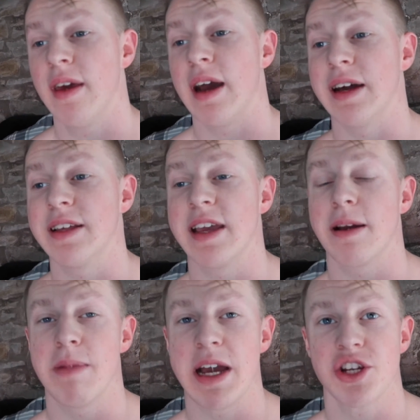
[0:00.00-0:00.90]
I'm going to
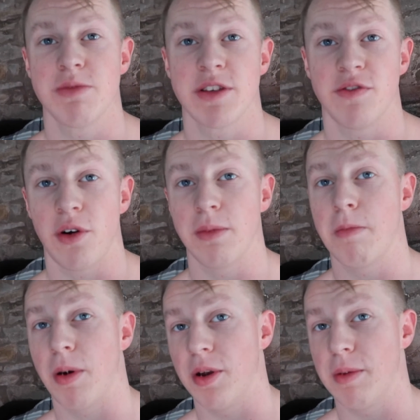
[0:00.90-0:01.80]
take measurements of all my
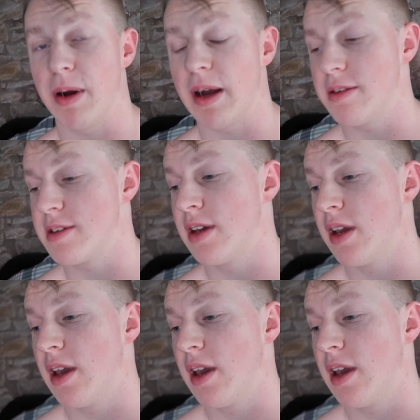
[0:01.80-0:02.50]
body parts.